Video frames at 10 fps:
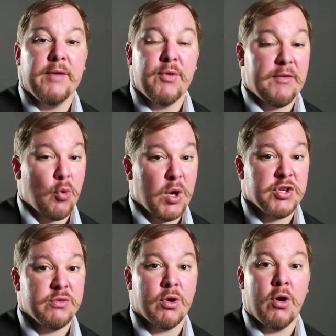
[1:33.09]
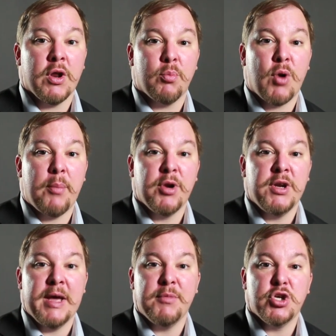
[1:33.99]
If you have questions regarding your property
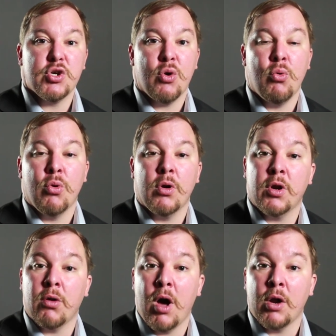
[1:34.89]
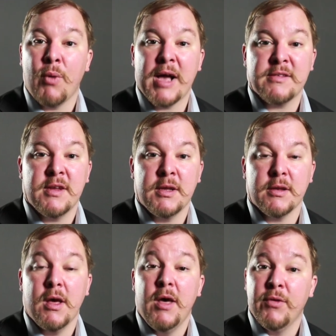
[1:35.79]
damage or your auto accident,